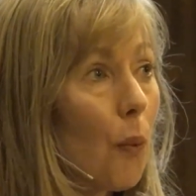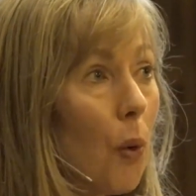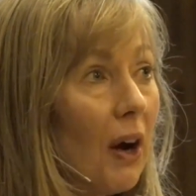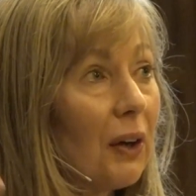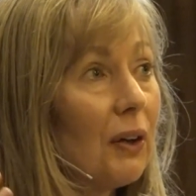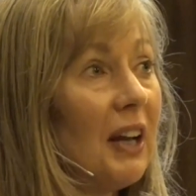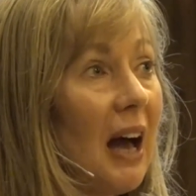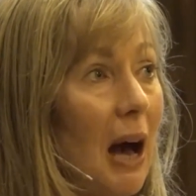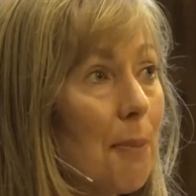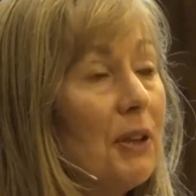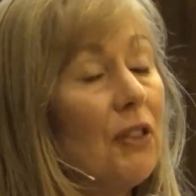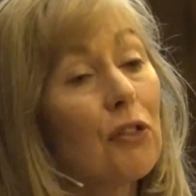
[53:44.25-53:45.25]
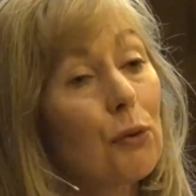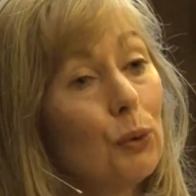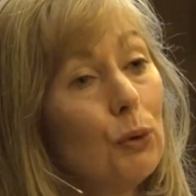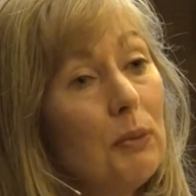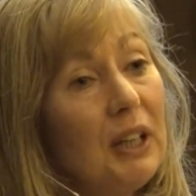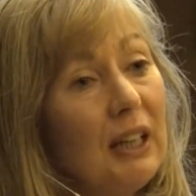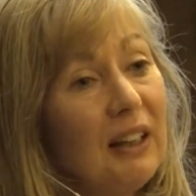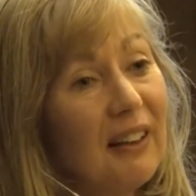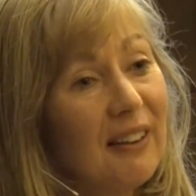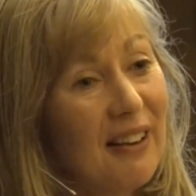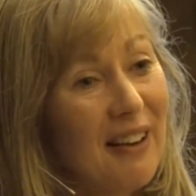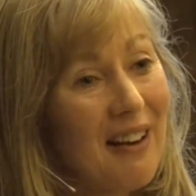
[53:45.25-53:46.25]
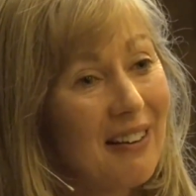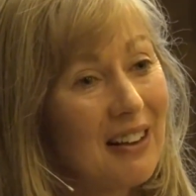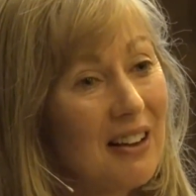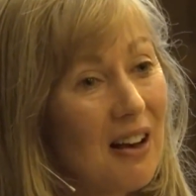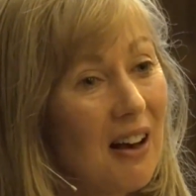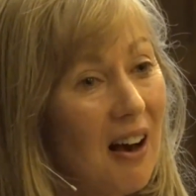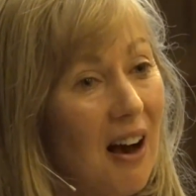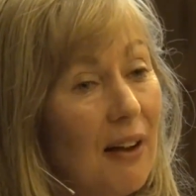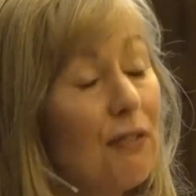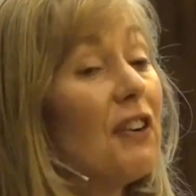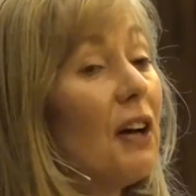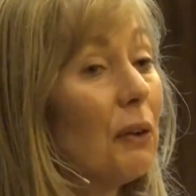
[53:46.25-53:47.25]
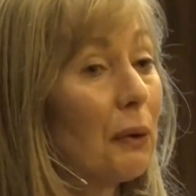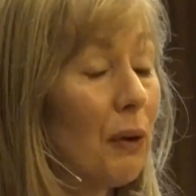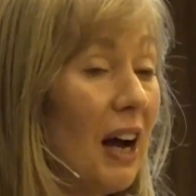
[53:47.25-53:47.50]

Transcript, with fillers: what could happen through me, I felt